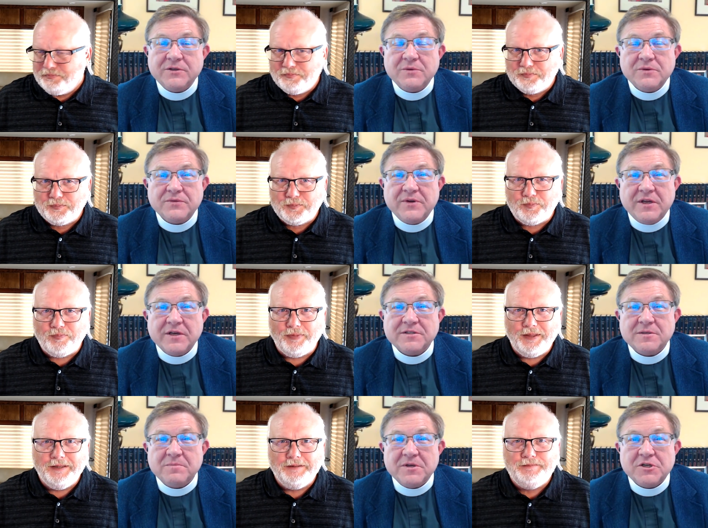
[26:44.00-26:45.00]
Speaker 1: two or three
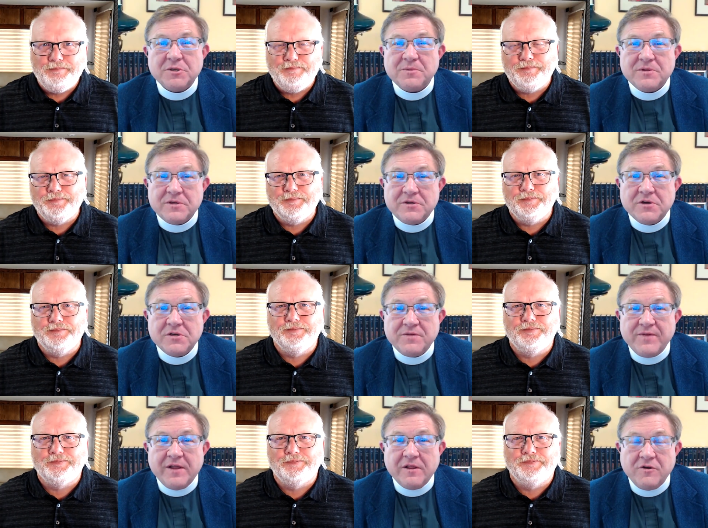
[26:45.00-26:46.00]
dozen bishops of the Church
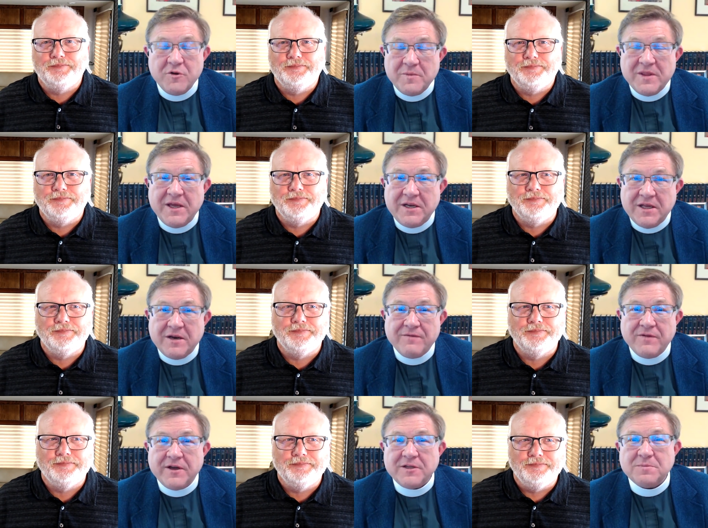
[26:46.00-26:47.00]
of England whom they
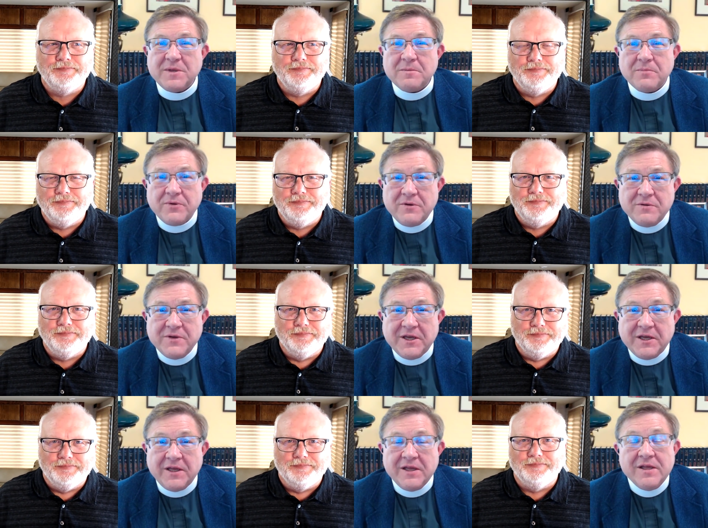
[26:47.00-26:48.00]
identify as being
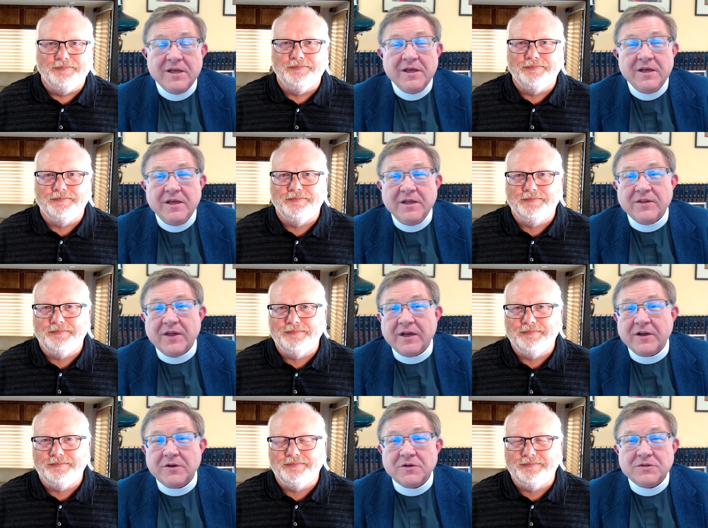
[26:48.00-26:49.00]
pro-gay, and
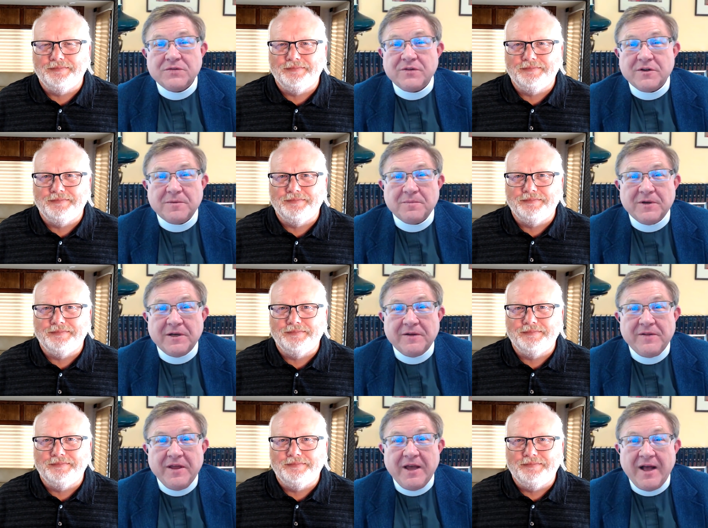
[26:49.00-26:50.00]
that goes from uh,
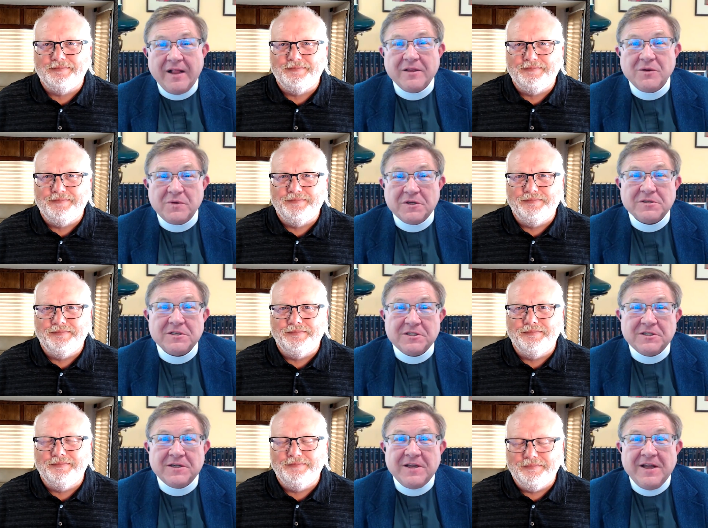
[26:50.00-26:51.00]
Alan
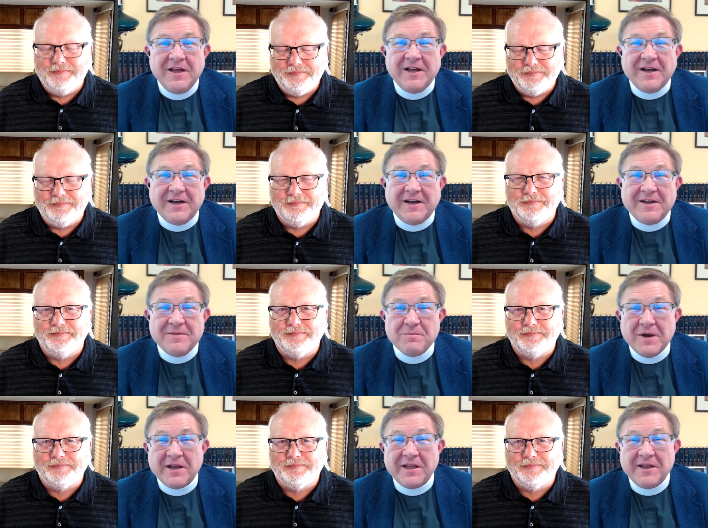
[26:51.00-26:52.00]
Wilson uh, in
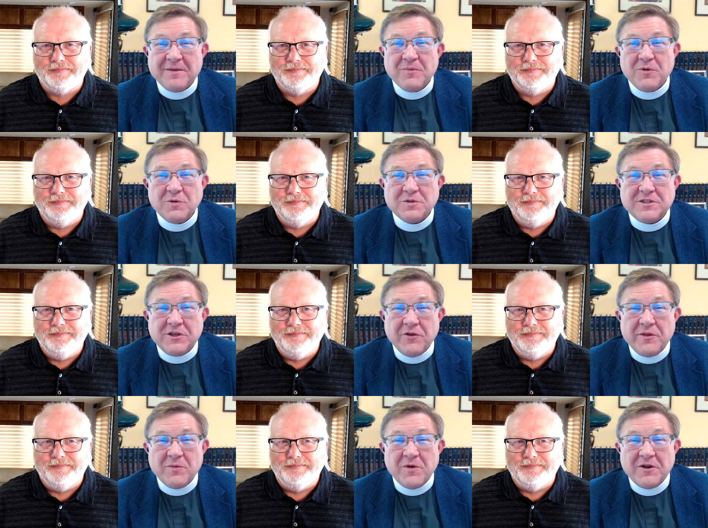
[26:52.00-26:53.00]
Buckingham, who's the
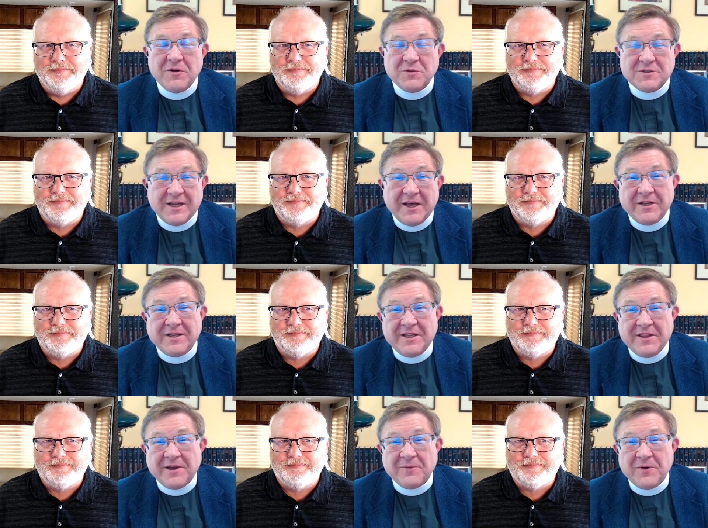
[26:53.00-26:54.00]
only one who's loudly
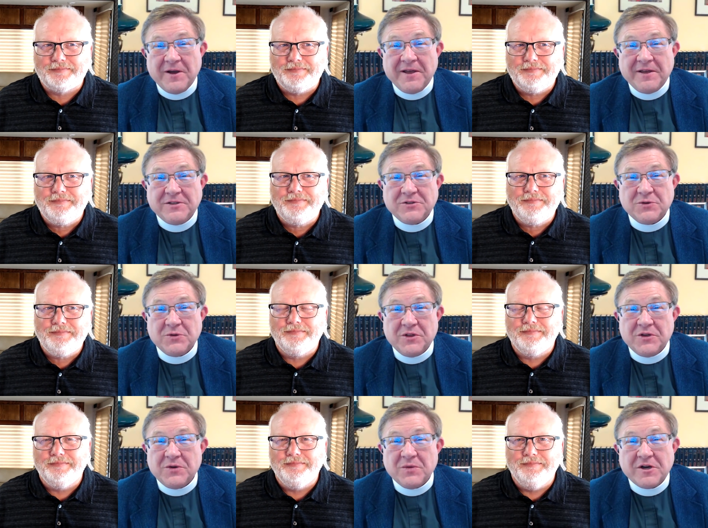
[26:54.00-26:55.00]
that way, to the
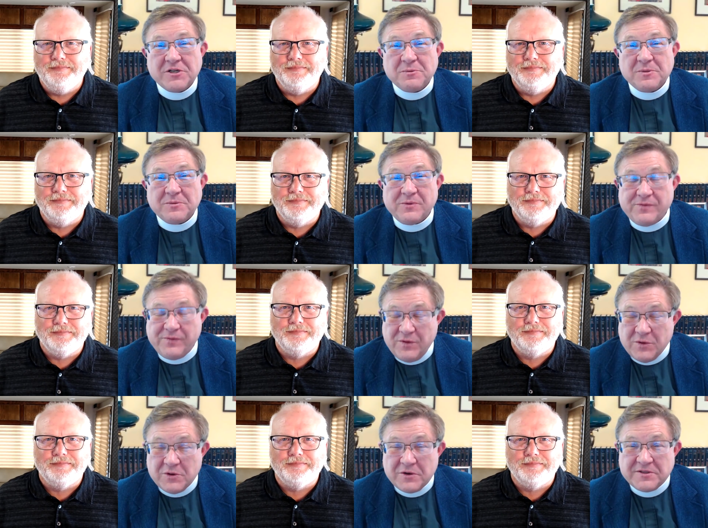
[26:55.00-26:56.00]
new Archbishop of
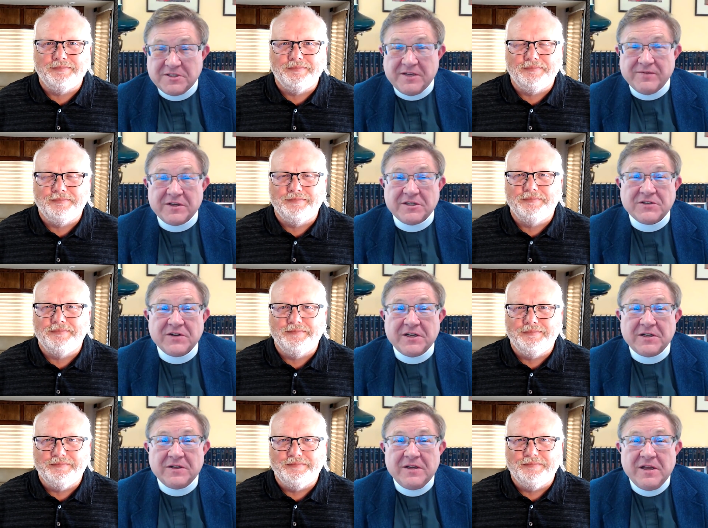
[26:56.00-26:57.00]
York, Stephen
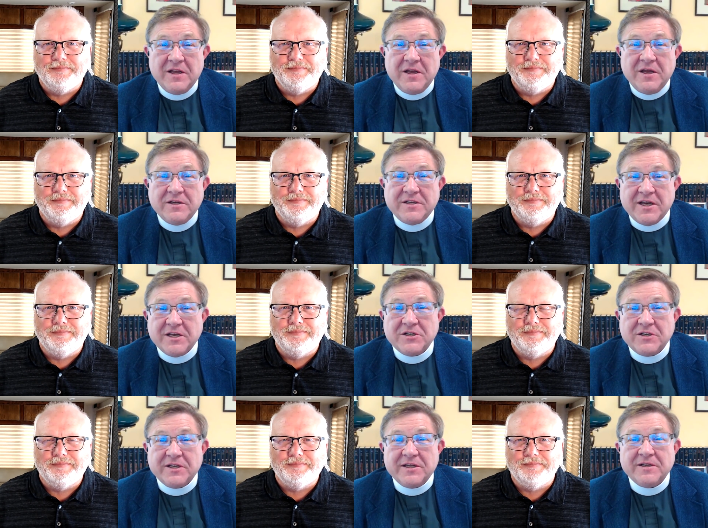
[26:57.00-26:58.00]
Cottrell, to
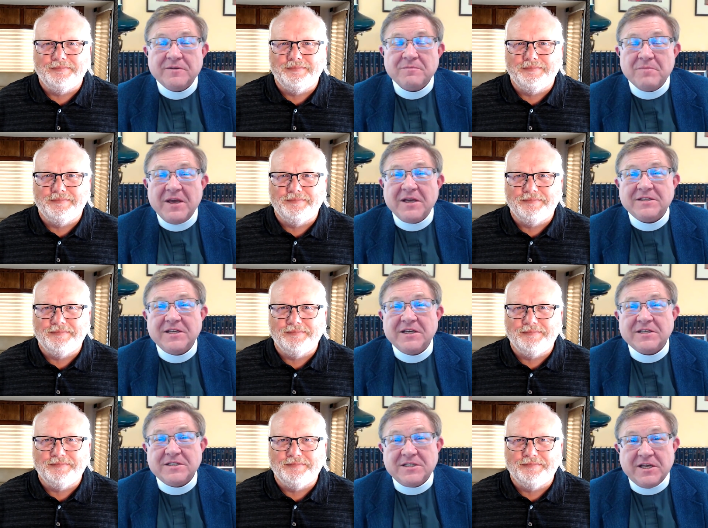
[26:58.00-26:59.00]
actually make
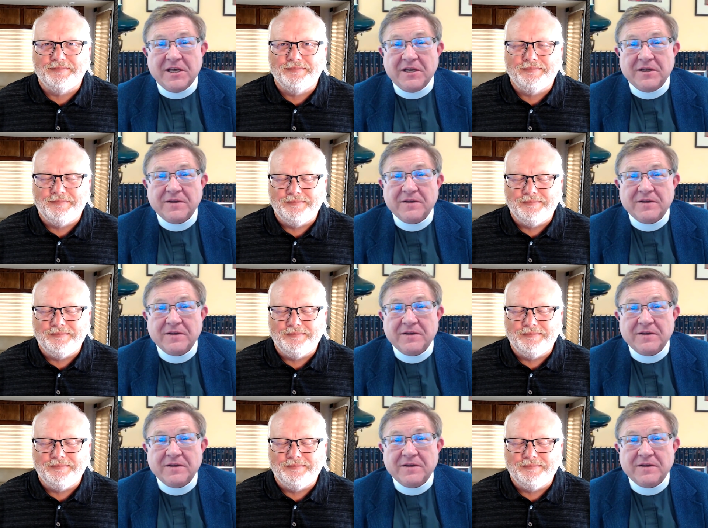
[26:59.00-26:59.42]
take a stand